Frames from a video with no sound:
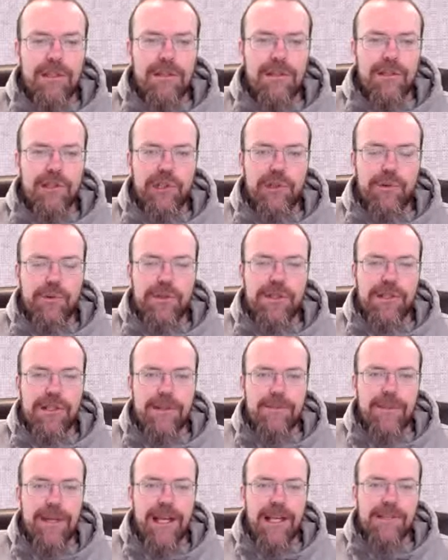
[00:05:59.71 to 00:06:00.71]

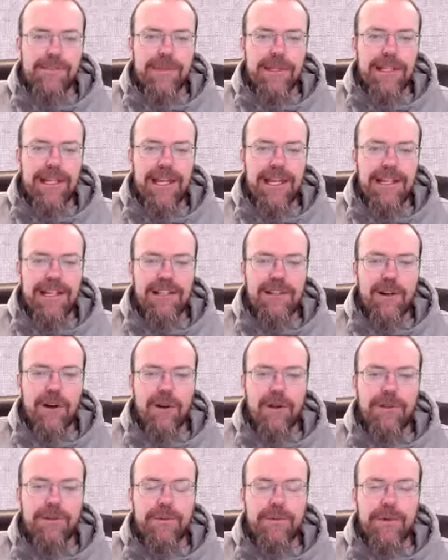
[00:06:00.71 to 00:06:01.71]
Jerusalem has been hated all
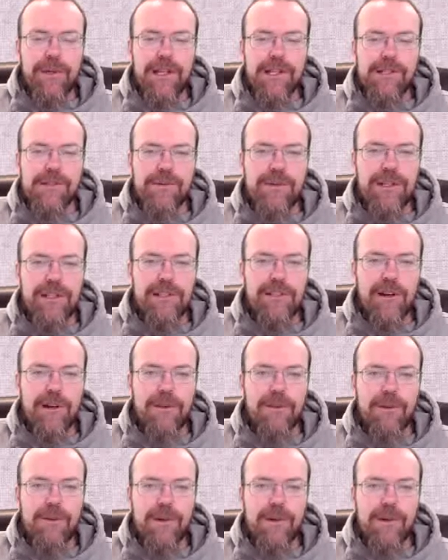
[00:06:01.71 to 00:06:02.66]
through history, and although